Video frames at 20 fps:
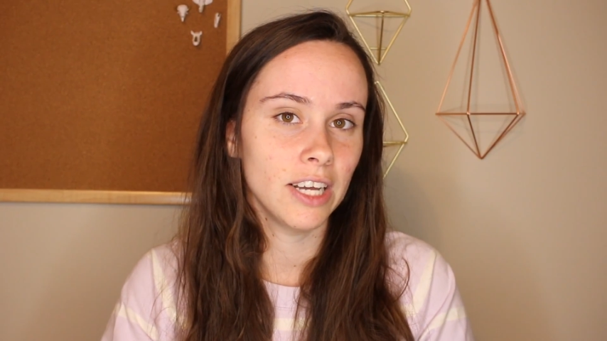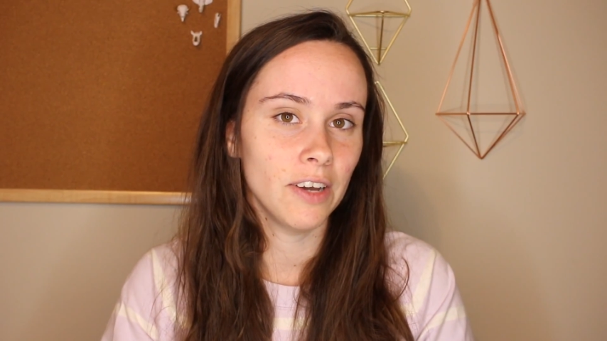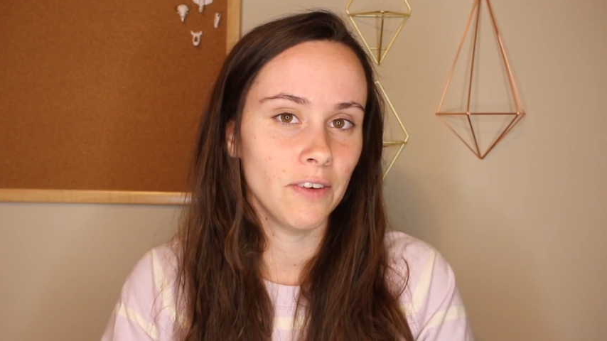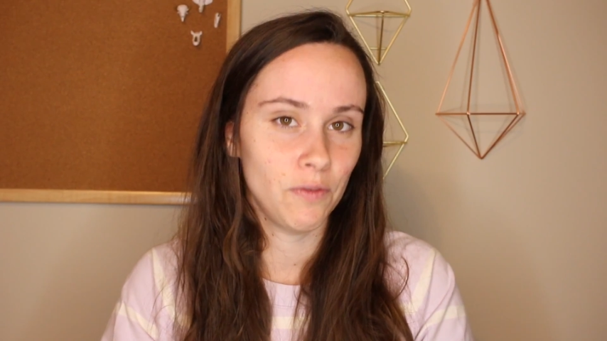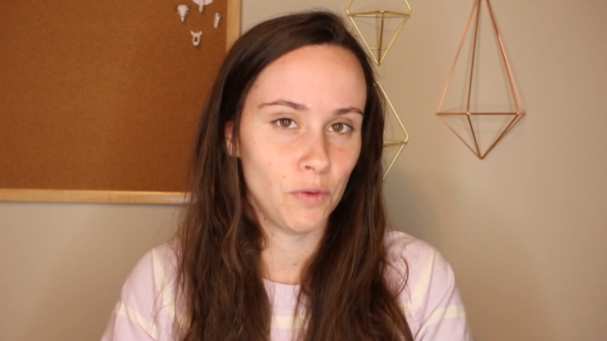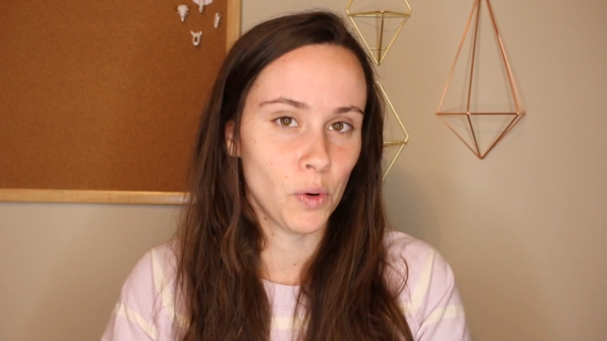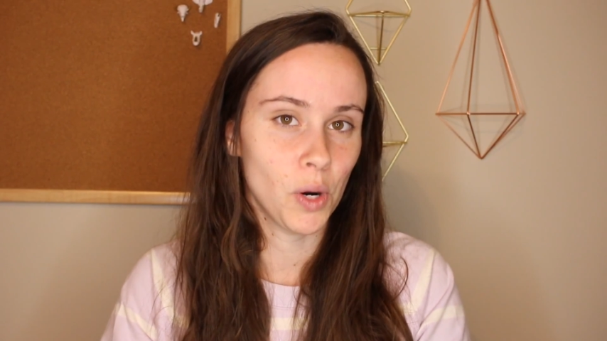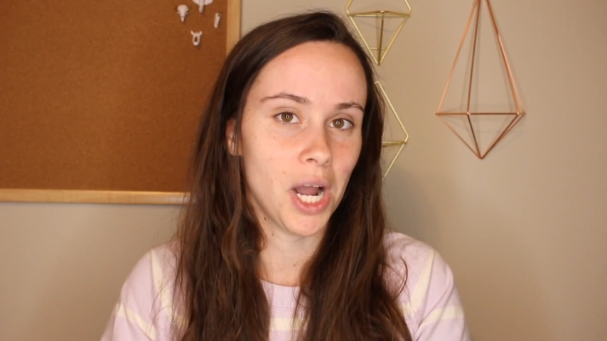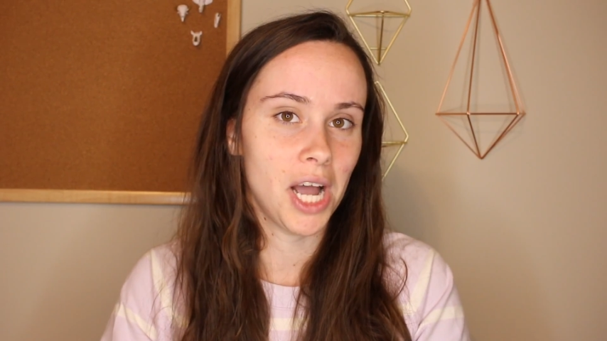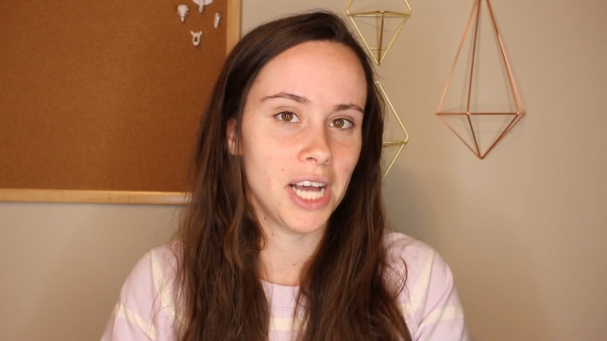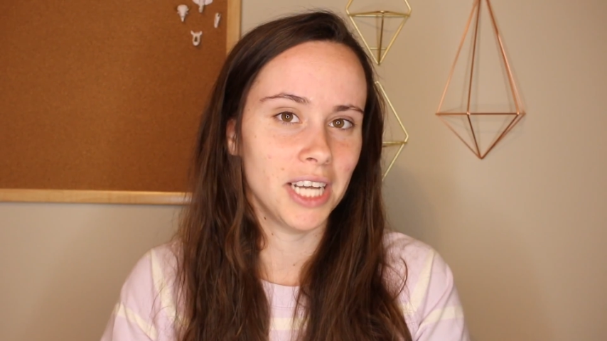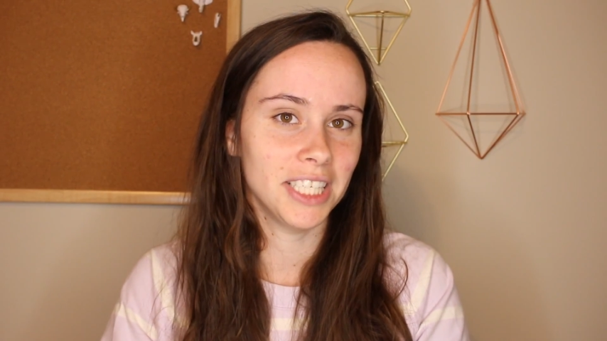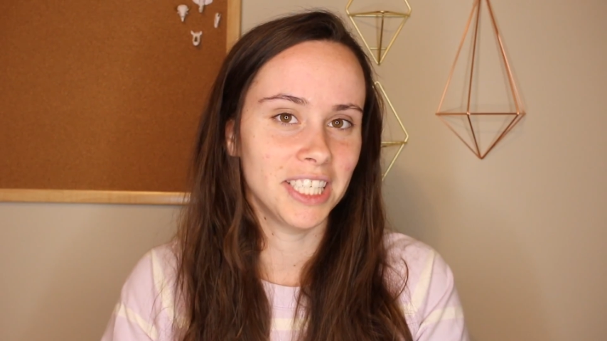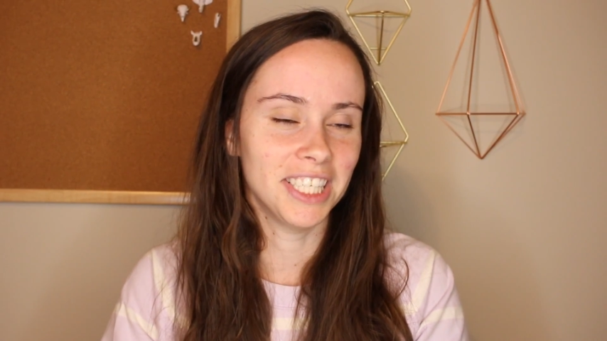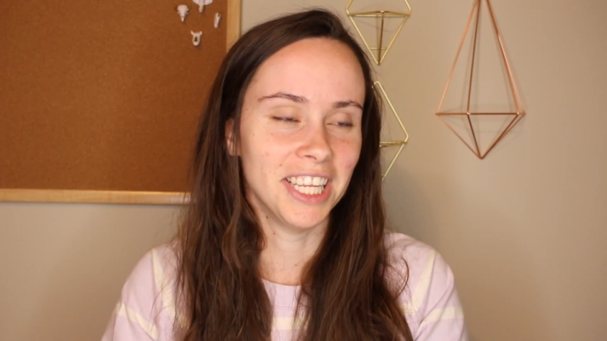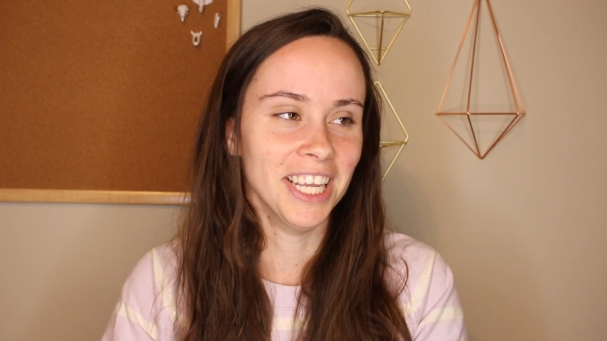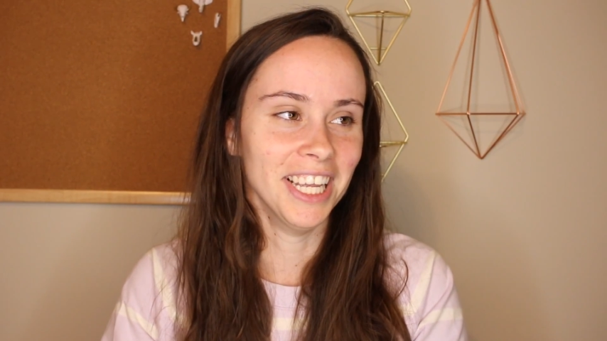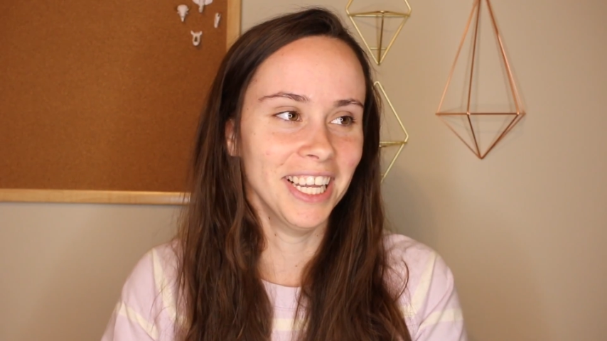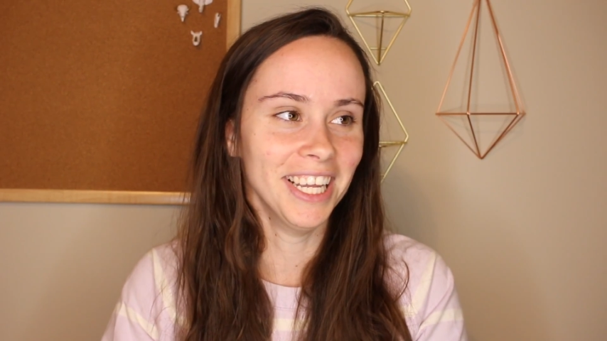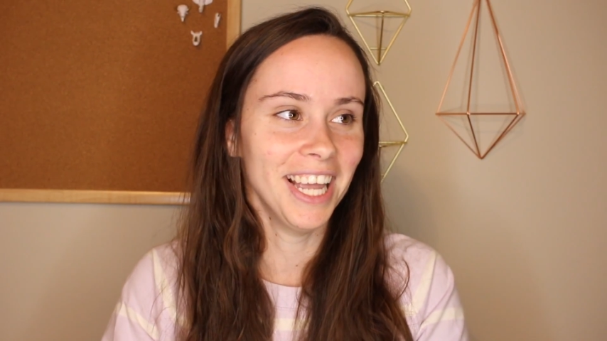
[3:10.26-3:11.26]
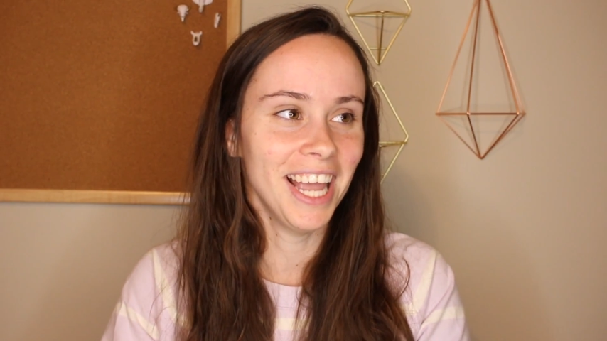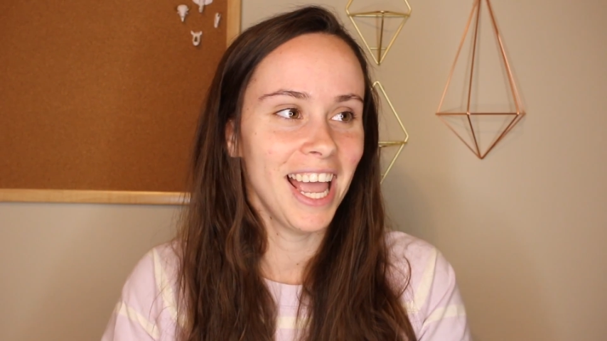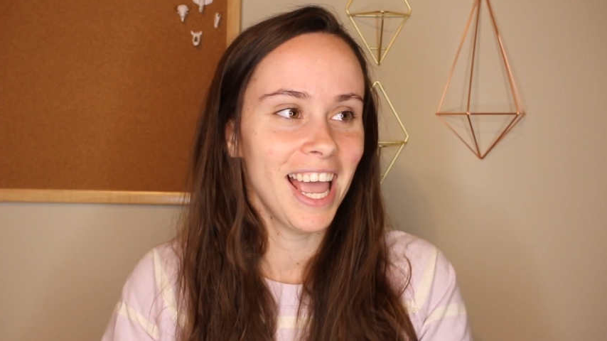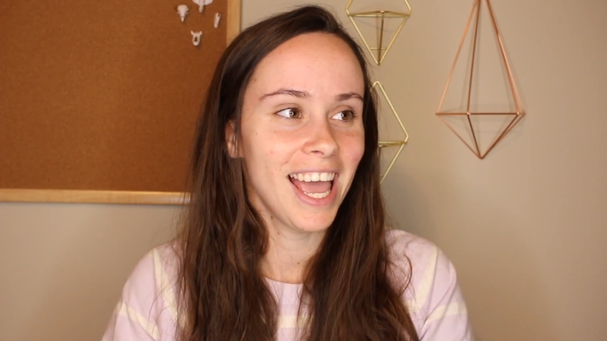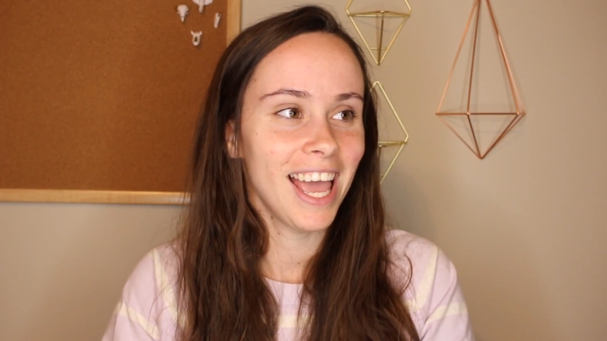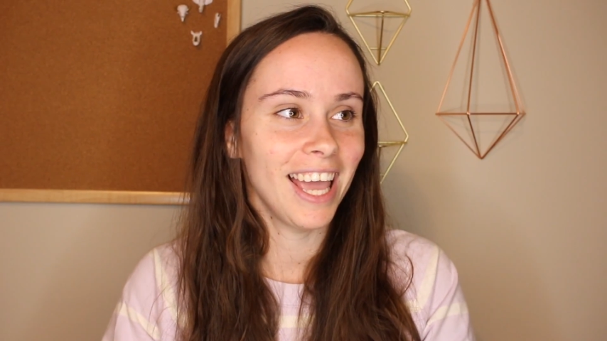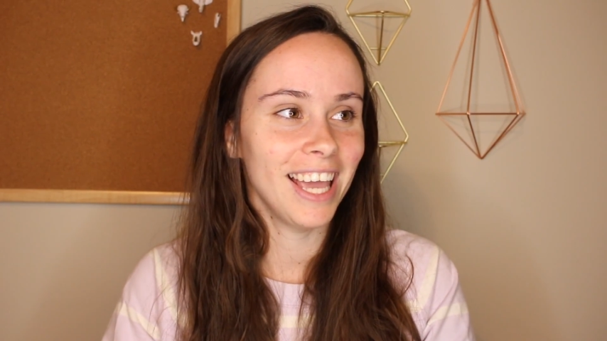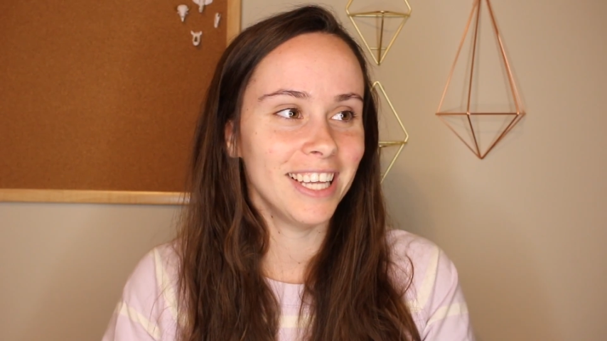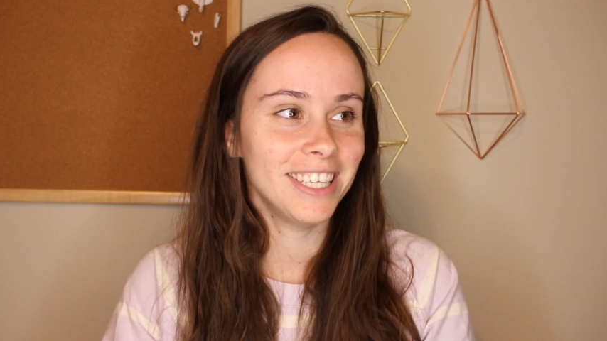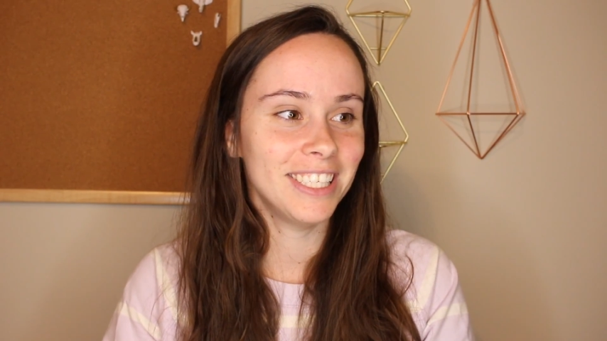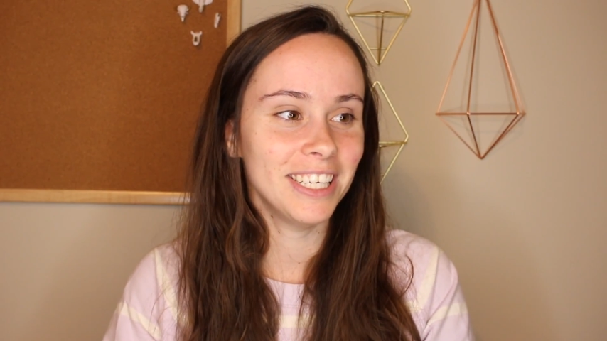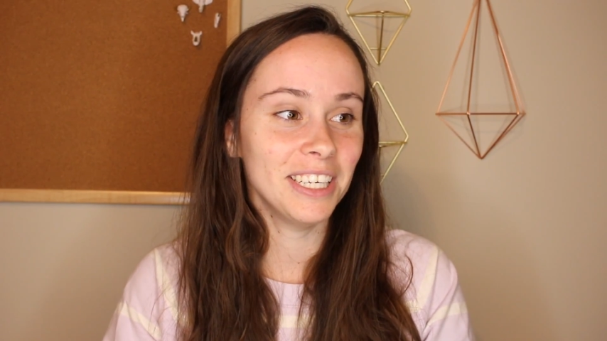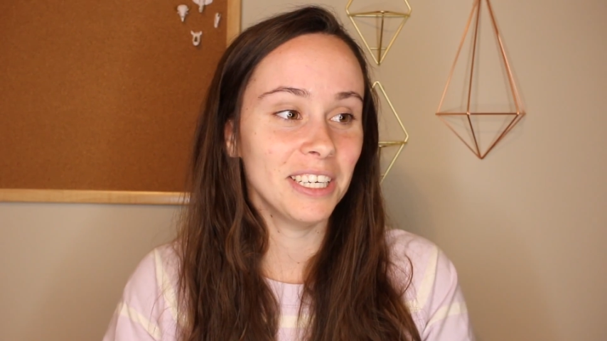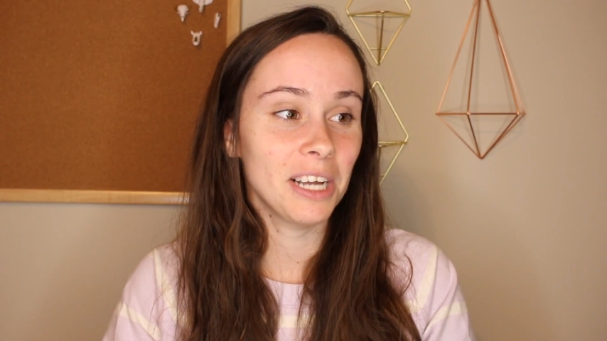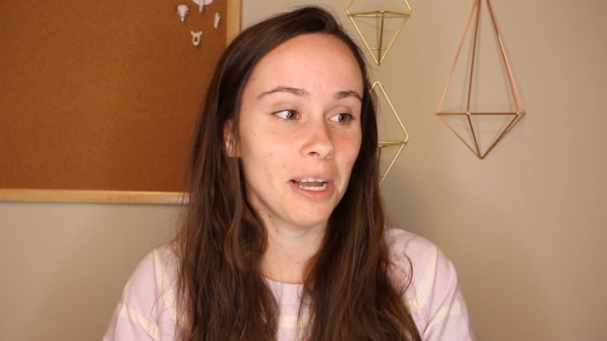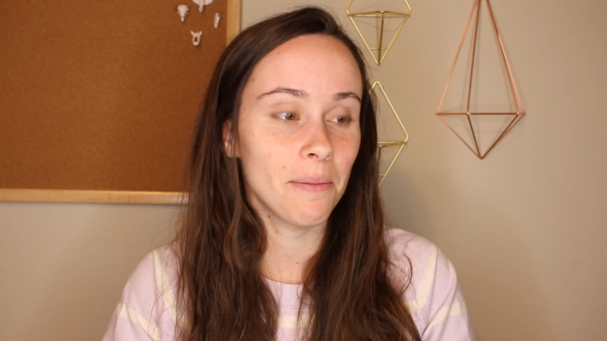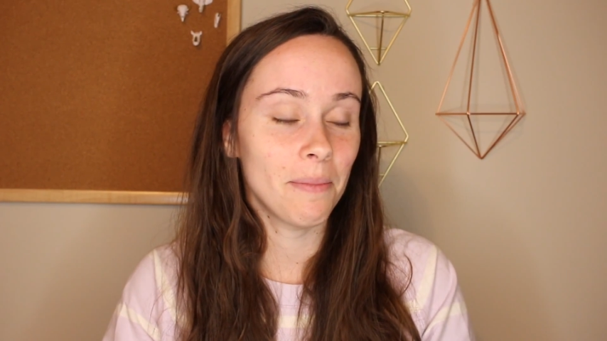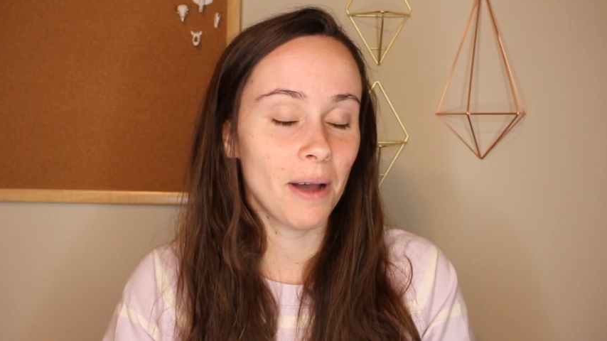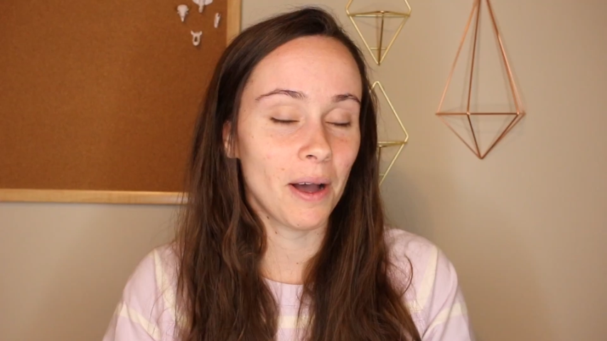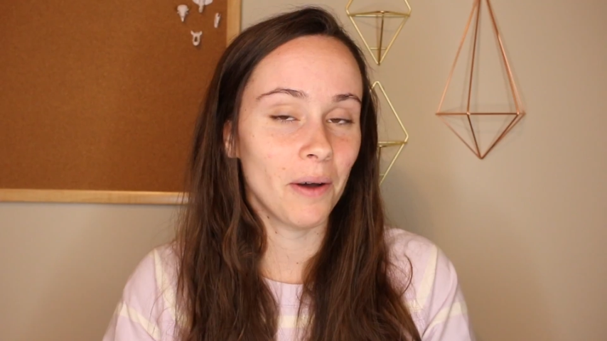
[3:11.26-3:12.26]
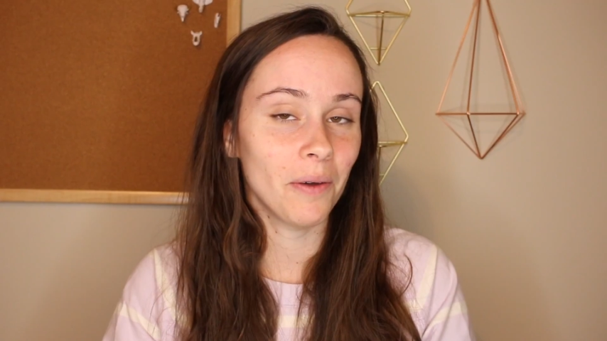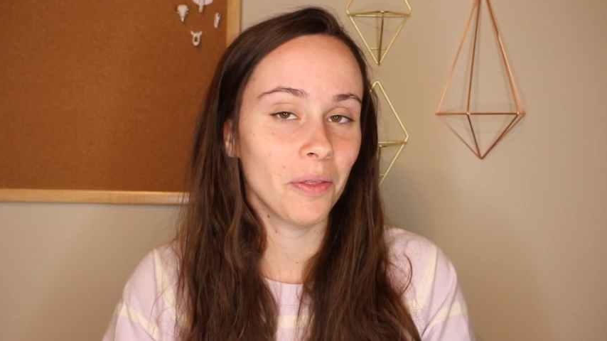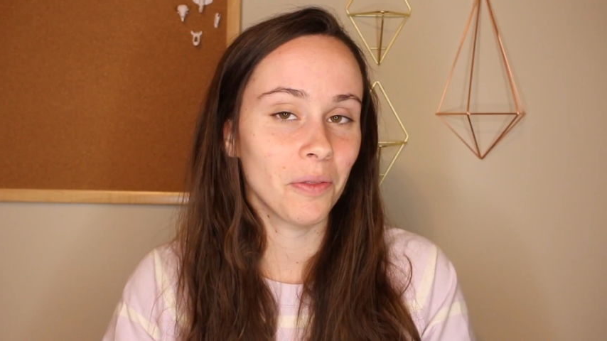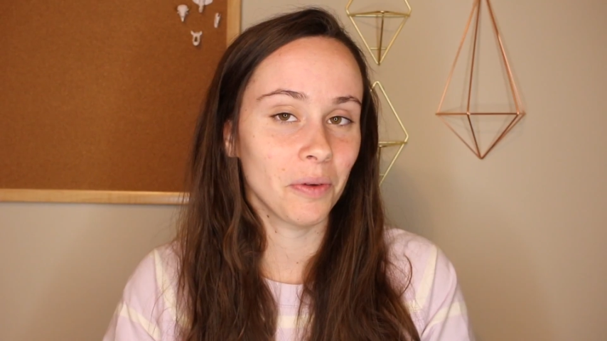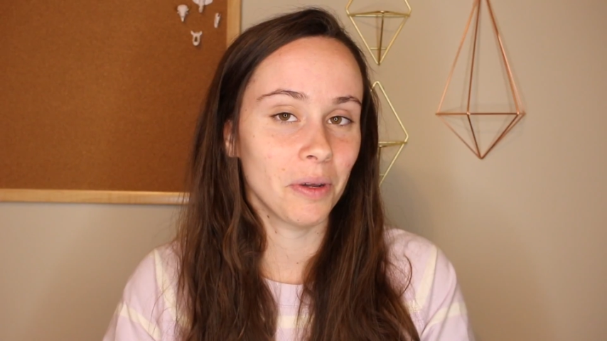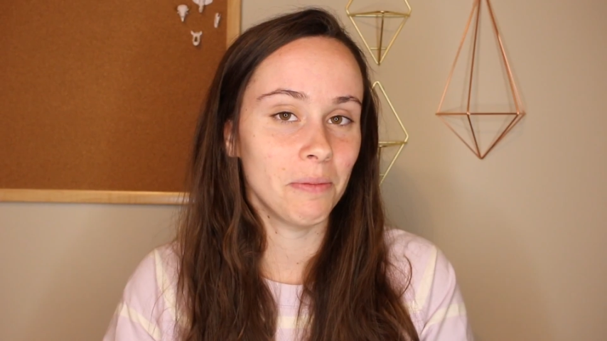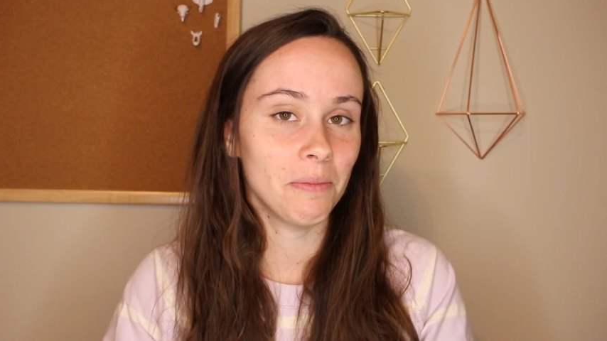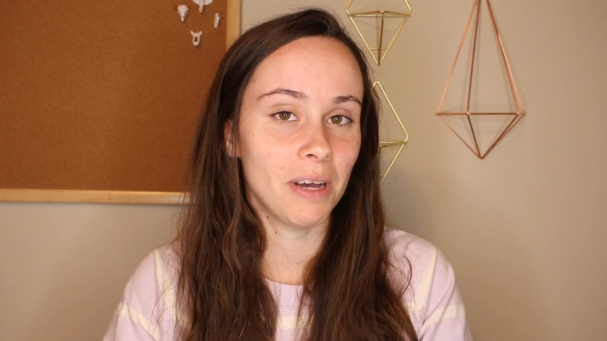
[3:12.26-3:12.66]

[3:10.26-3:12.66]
for us. It took about 3